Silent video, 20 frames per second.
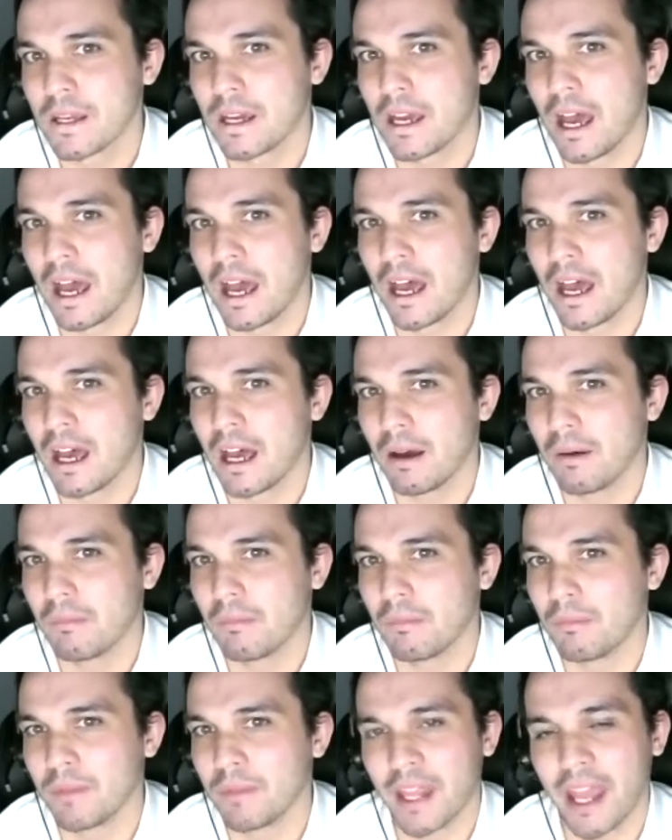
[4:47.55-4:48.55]

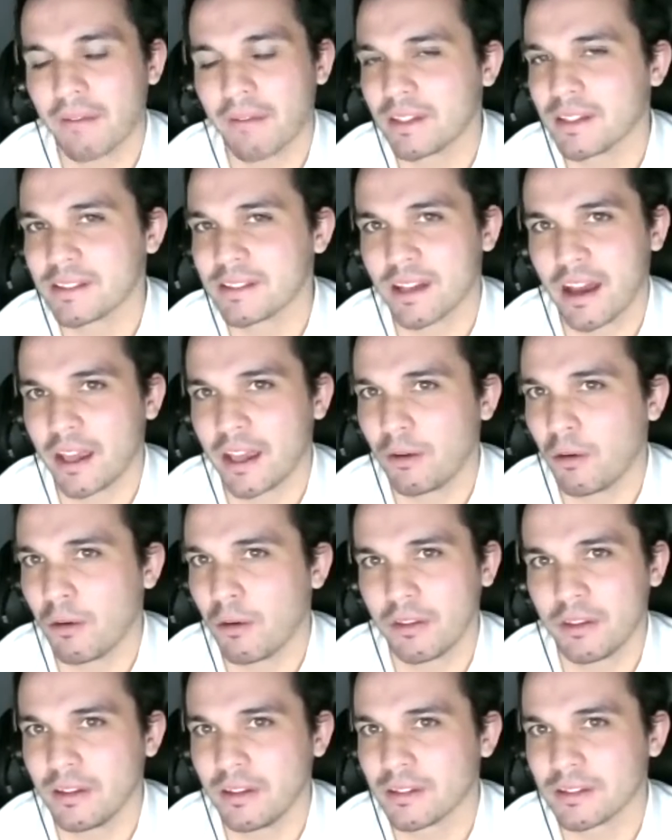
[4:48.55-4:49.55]
they have to sign all
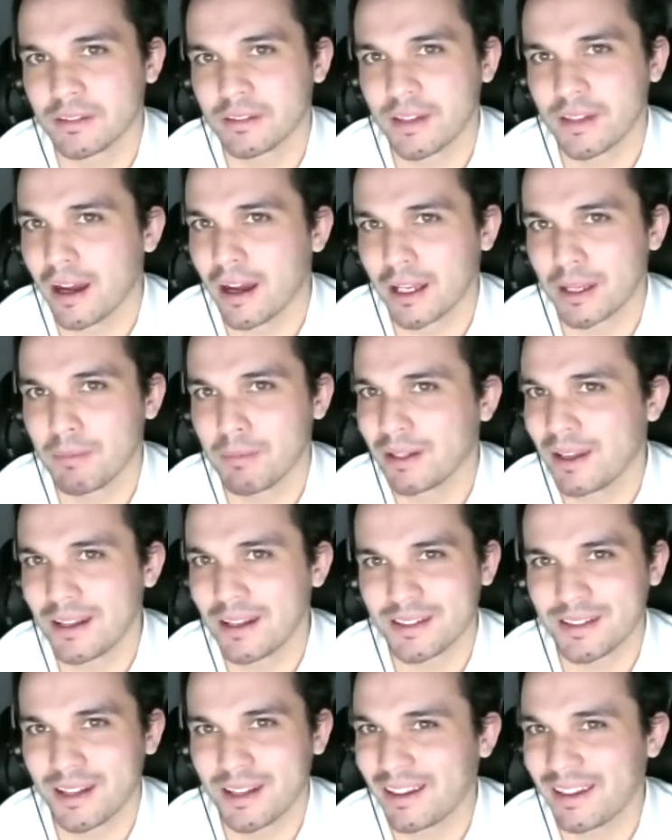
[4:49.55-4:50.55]
this
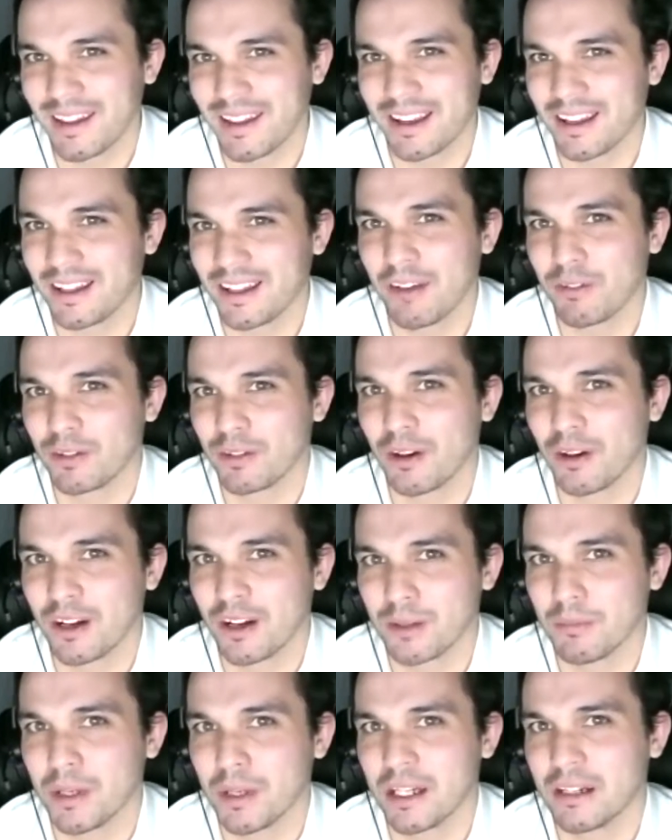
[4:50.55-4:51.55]
documentation that they can never
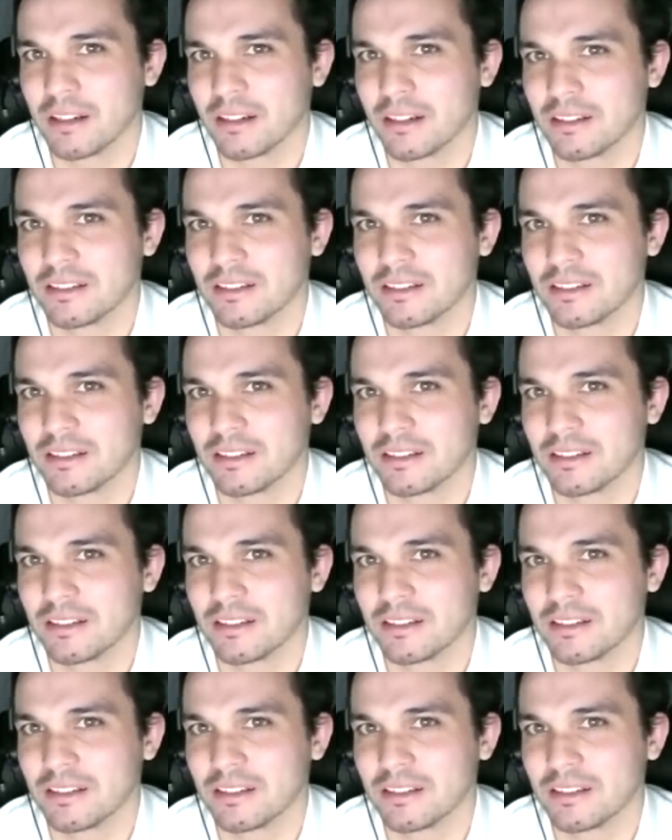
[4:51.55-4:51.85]
talk about it.